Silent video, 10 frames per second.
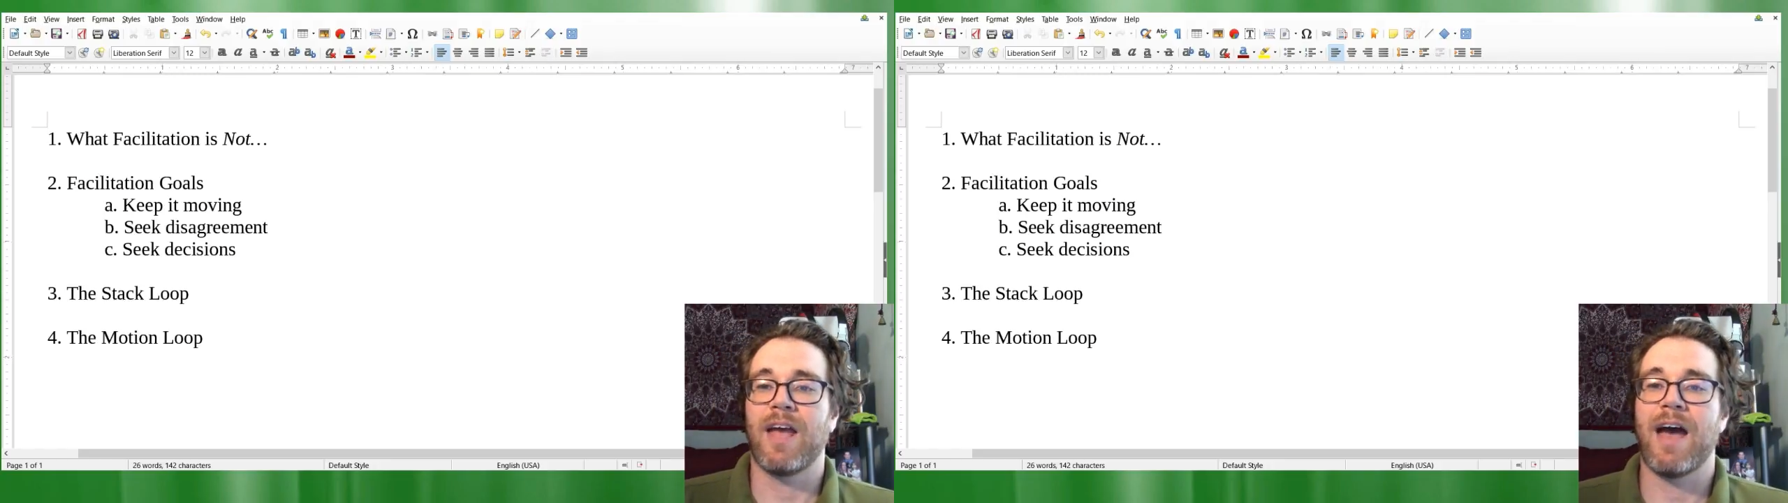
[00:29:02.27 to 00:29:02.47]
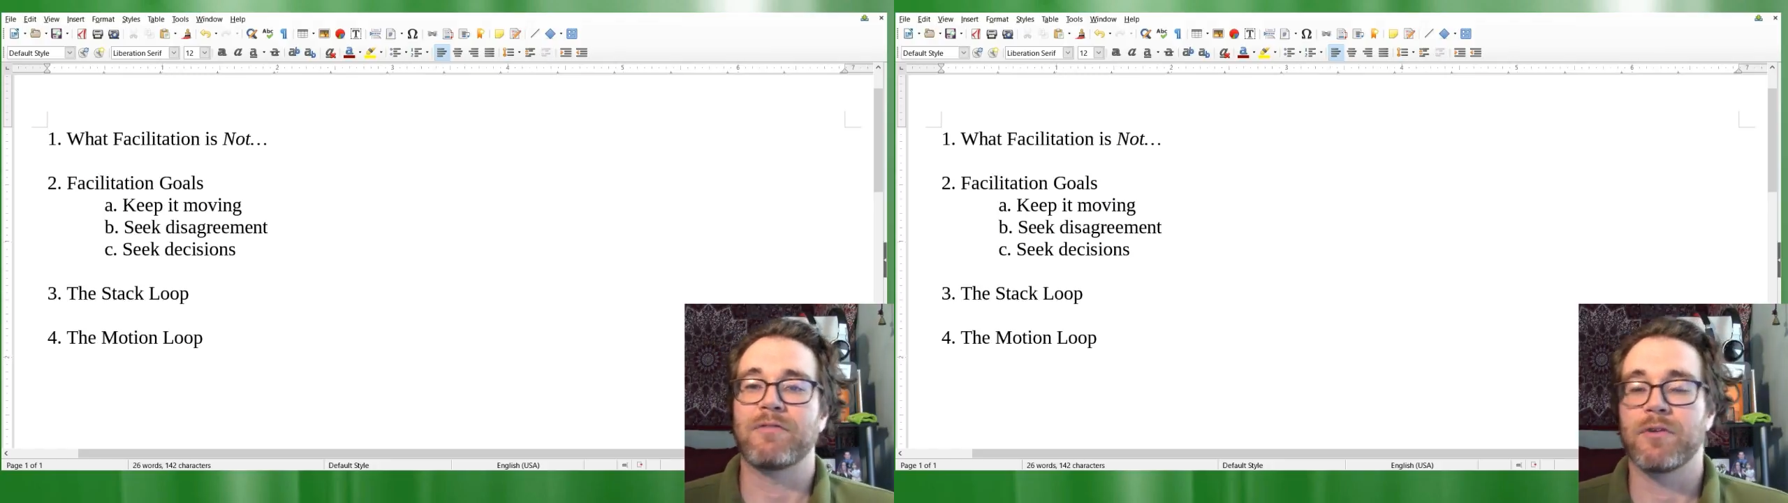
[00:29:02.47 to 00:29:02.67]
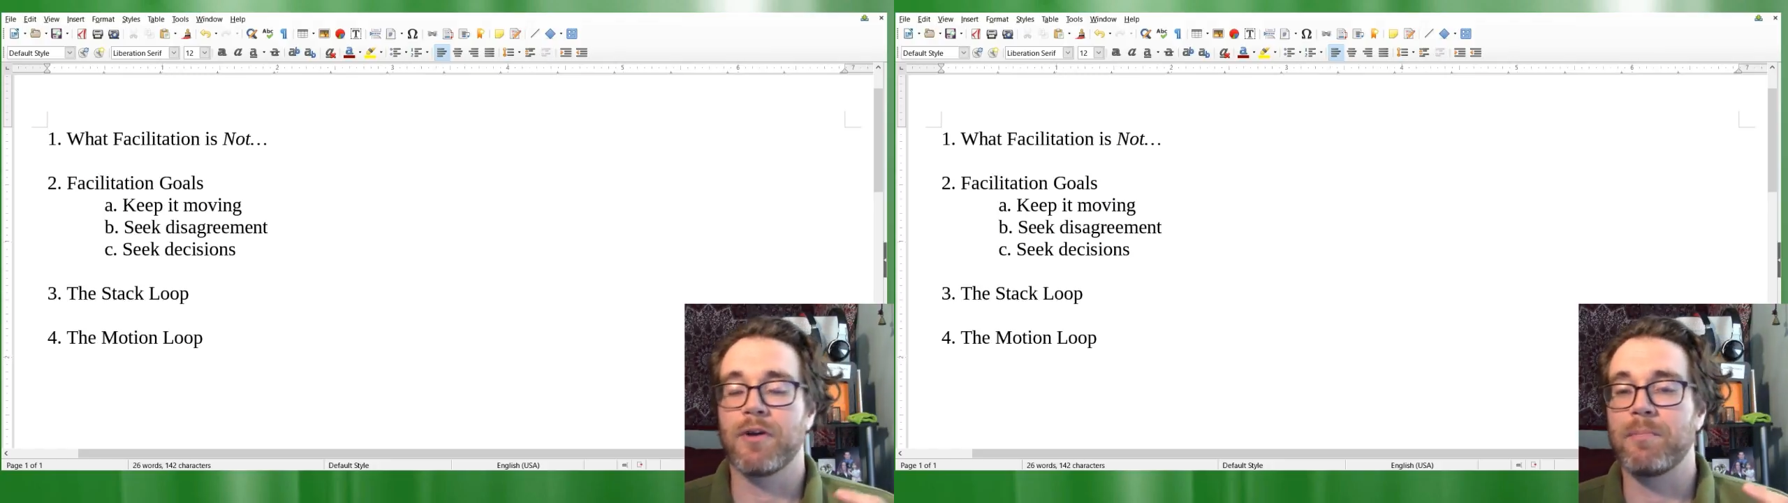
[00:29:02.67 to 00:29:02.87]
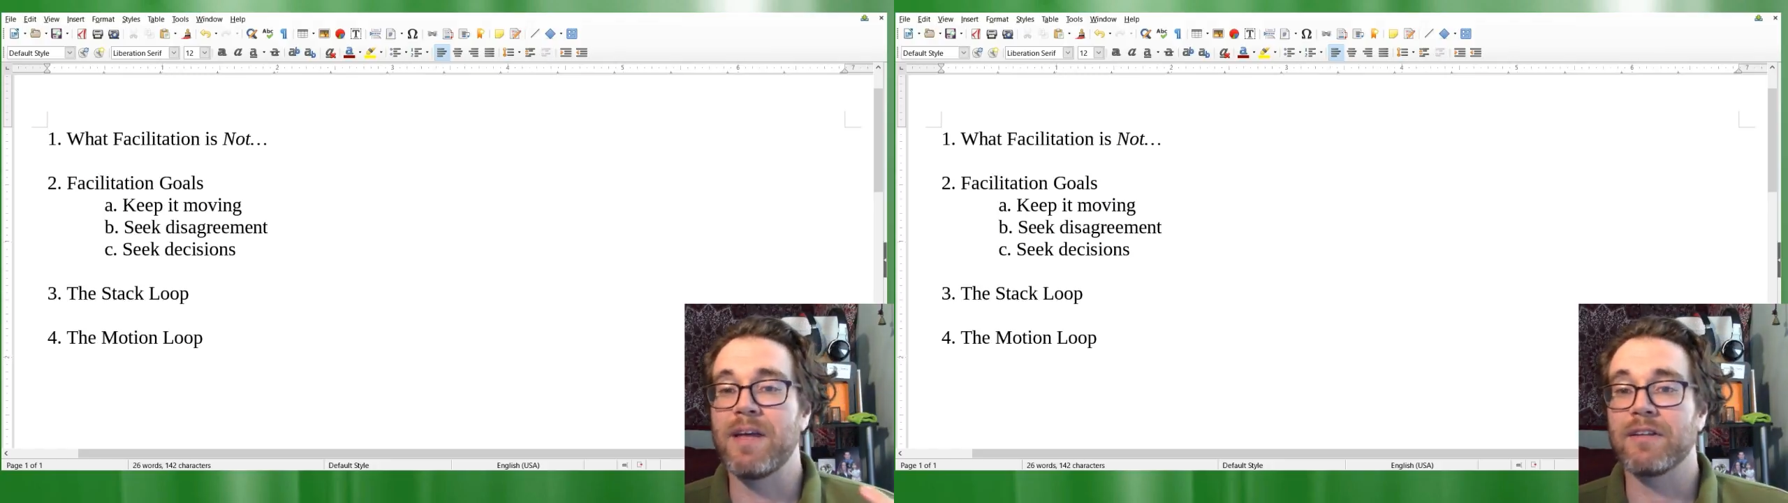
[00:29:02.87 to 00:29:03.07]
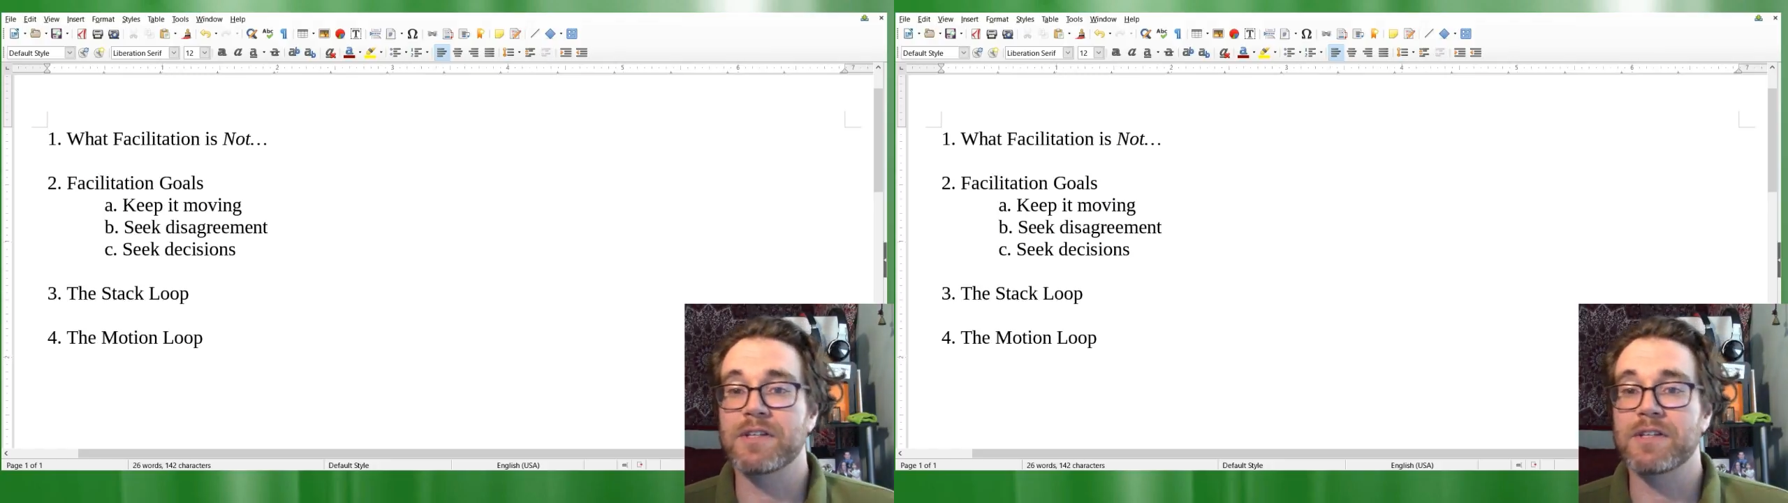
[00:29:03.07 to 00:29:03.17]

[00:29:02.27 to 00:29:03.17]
after there being